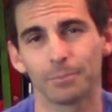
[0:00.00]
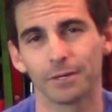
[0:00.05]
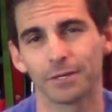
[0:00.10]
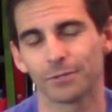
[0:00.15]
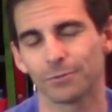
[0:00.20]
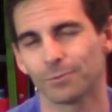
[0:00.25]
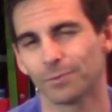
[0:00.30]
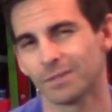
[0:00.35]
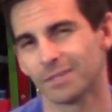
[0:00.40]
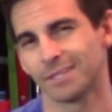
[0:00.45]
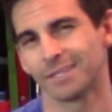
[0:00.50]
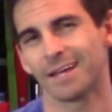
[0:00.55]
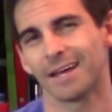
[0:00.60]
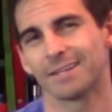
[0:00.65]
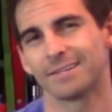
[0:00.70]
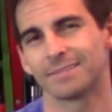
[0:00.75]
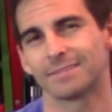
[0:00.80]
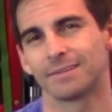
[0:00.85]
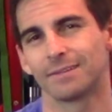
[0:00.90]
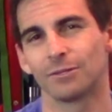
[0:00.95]
but it's really
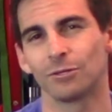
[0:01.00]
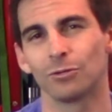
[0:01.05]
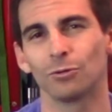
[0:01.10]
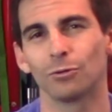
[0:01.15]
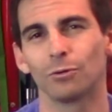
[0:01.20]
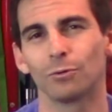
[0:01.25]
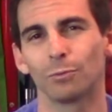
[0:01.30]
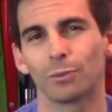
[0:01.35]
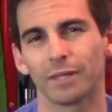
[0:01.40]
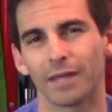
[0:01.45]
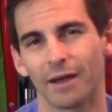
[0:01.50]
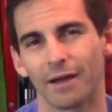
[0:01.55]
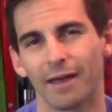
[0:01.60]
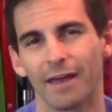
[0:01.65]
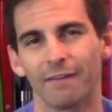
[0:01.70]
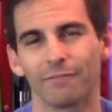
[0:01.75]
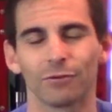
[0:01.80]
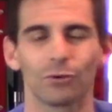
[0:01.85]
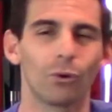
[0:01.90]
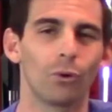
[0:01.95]
nice to do without
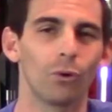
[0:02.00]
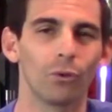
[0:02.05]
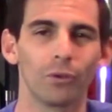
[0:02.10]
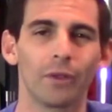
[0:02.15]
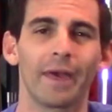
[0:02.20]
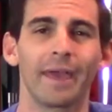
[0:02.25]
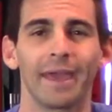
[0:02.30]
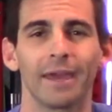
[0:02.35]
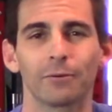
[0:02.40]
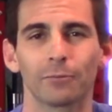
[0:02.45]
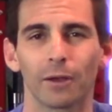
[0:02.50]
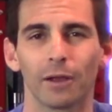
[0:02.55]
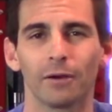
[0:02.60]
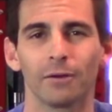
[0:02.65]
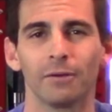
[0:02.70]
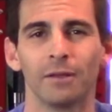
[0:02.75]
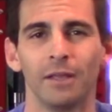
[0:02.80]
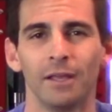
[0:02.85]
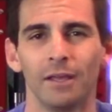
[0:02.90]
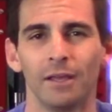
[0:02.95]
having to hold a
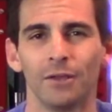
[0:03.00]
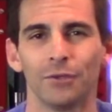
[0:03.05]
handrail.